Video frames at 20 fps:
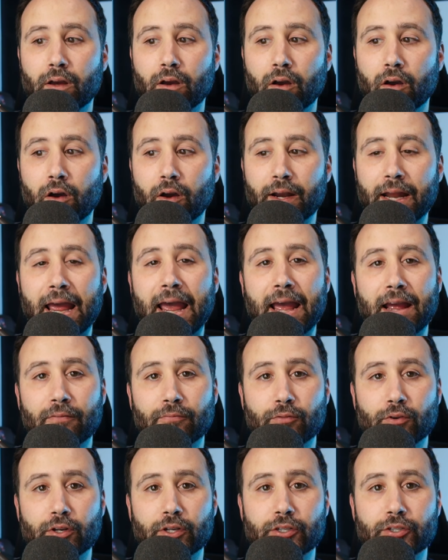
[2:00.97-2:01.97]
on
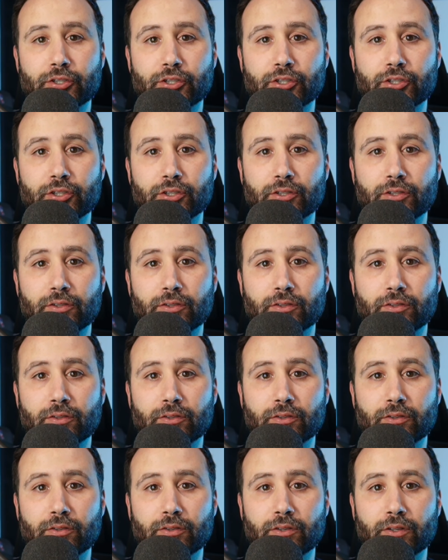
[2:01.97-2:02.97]
average
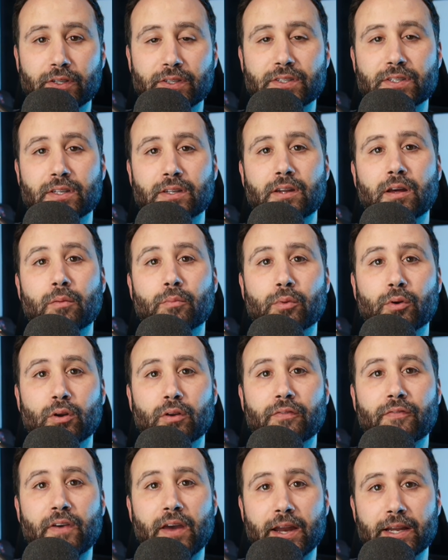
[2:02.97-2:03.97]
is the number of
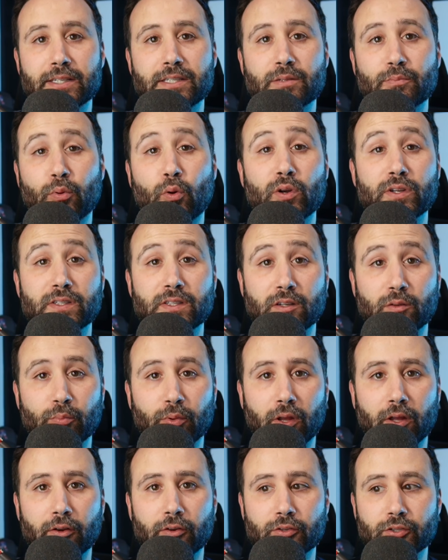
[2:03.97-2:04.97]
fantasy points that a
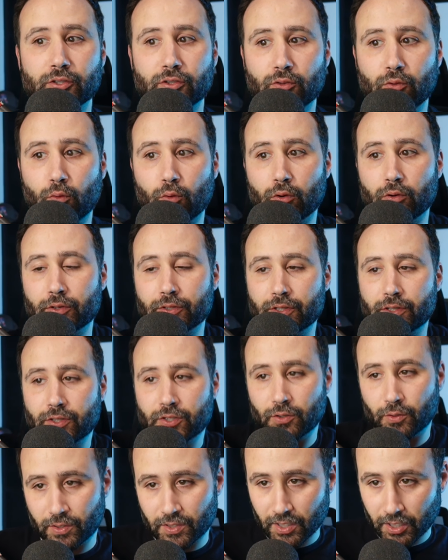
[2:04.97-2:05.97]
player scores.
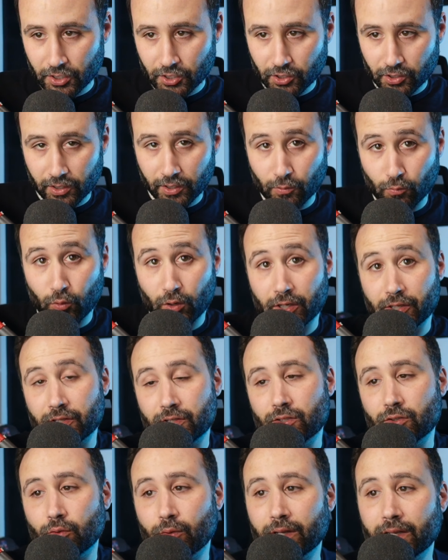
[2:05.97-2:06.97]
So essentially what it's
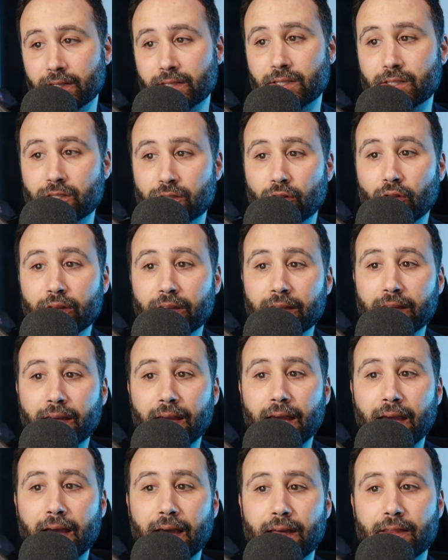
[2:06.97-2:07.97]
doing is it's looking
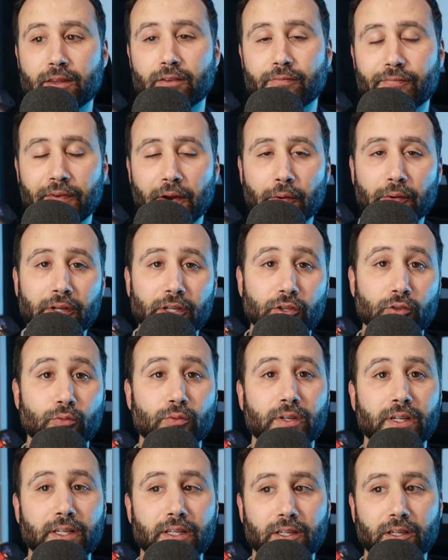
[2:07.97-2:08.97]
at the very
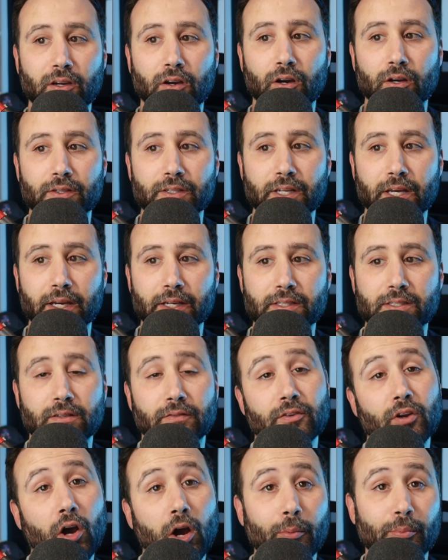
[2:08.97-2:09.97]
unique context of
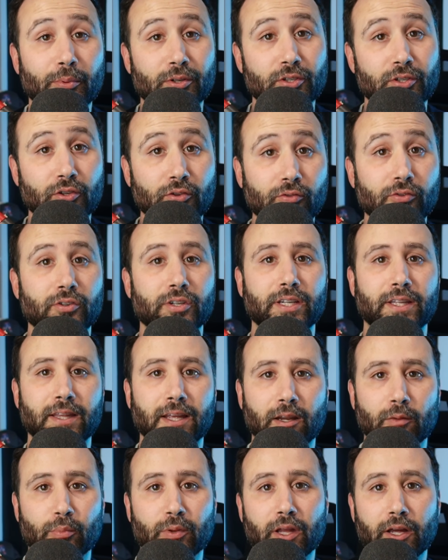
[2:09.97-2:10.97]
an opportunity that
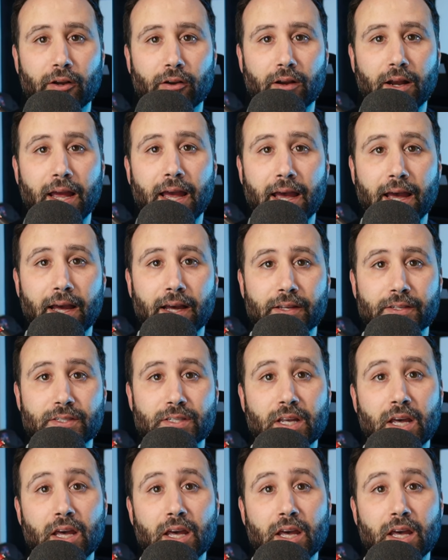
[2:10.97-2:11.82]
a player has,